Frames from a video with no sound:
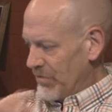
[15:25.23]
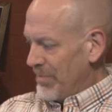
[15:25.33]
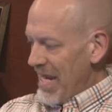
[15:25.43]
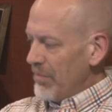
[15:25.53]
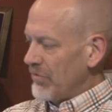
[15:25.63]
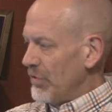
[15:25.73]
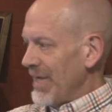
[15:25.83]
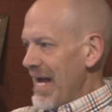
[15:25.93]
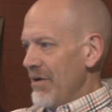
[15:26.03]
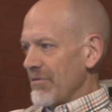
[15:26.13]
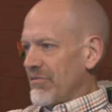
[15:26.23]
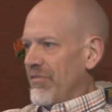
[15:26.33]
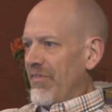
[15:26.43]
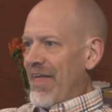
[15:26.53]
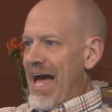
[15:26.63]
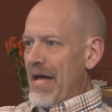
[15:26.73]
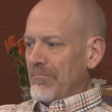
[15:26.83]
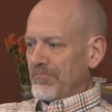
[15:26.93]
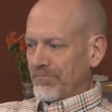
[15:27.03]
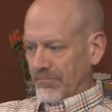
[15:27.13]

to be able to announce that